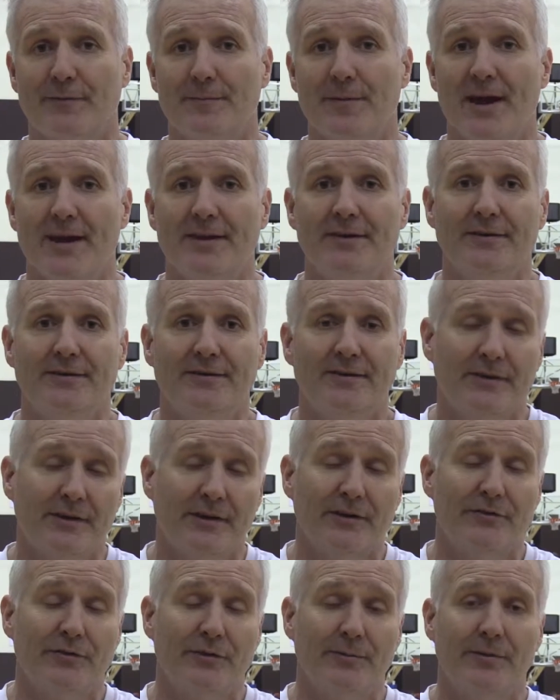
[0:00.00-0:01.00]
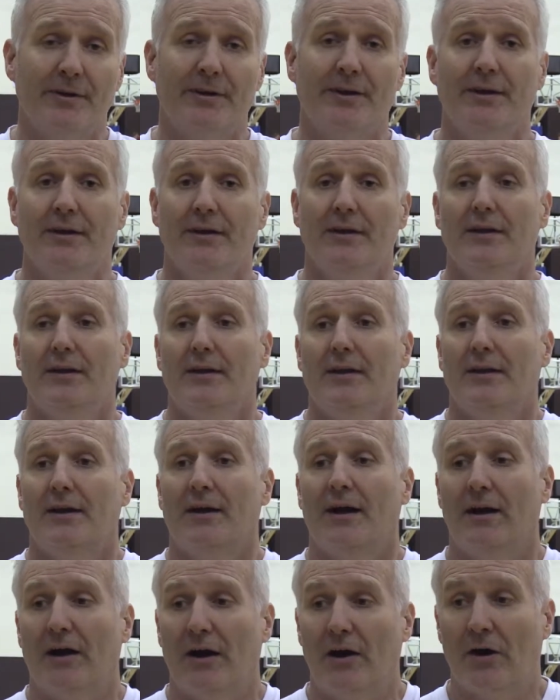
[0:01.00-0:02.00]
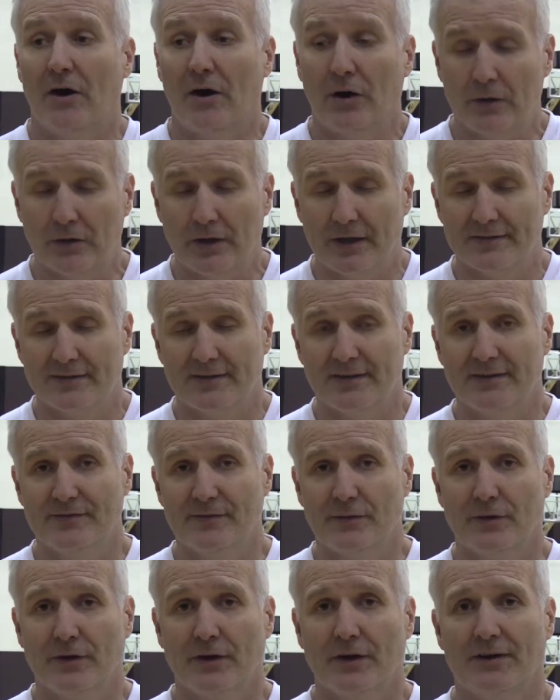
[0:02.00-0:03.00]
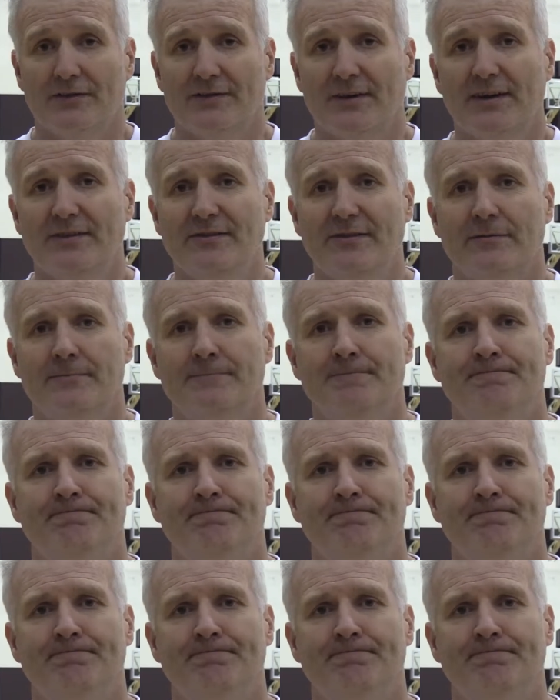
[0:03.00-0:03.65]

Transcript: a man that contributed a whole lot to this organisation.